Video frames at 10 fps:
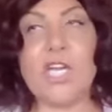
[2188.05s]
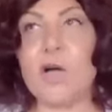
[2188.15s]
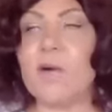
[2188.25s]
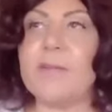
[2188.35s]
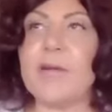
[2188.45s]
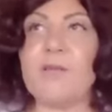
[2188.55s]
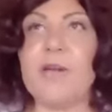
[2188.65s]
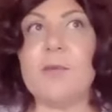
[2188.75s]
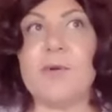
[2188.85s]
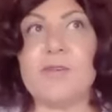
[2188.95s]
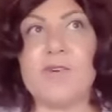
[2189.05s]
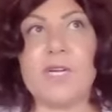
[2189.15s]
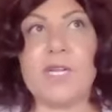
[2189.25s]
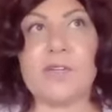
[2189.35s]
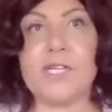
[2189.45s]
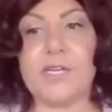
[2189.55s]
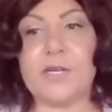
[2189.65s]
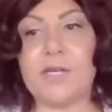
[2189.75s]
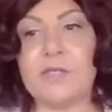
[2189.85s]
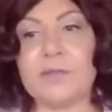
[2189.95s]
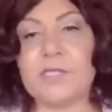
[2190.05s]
No, I'm not ready to book for another year.